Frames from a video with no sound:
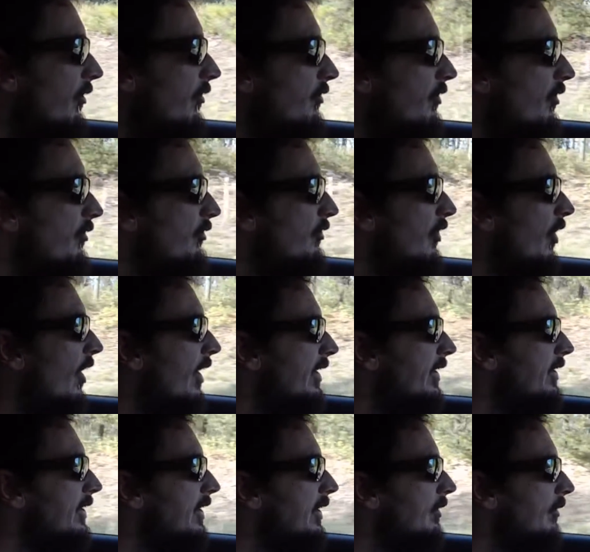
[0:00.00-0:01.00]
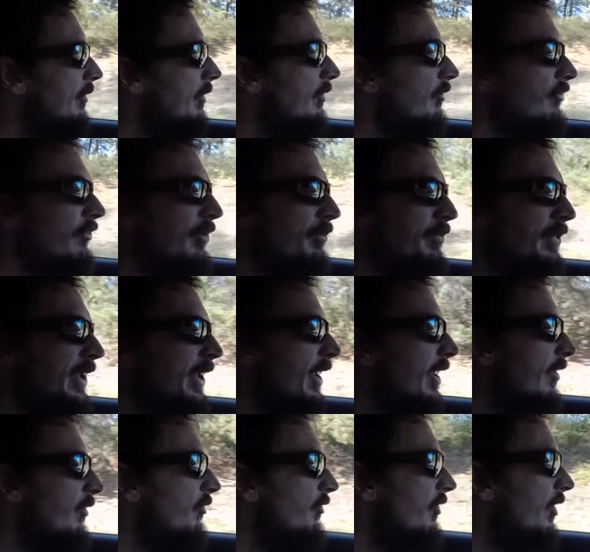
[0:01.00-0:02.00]
It's just not near as zippy
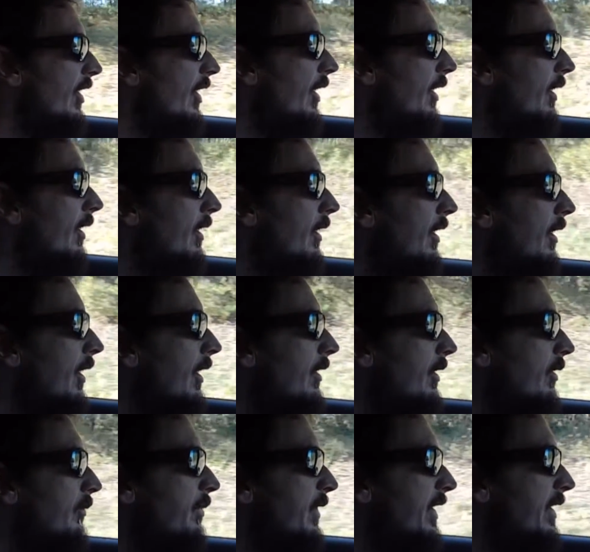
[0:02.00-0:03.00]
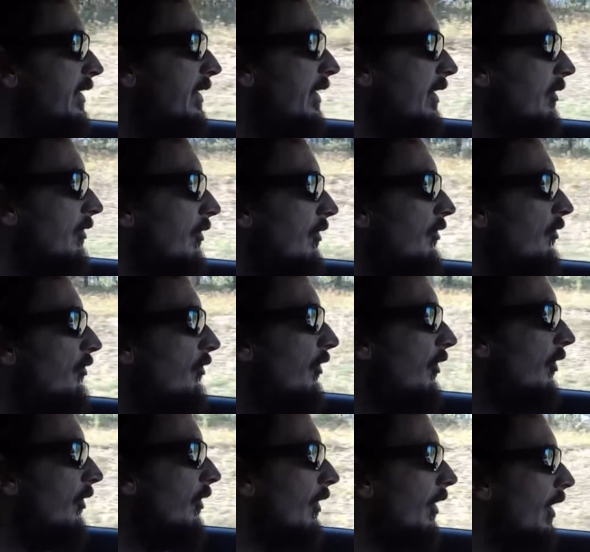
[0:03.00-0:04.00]
as the PT
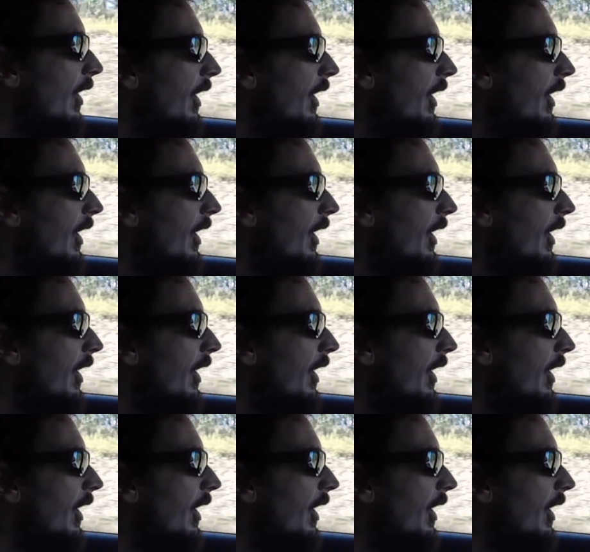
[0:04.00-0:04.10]
Cruiser.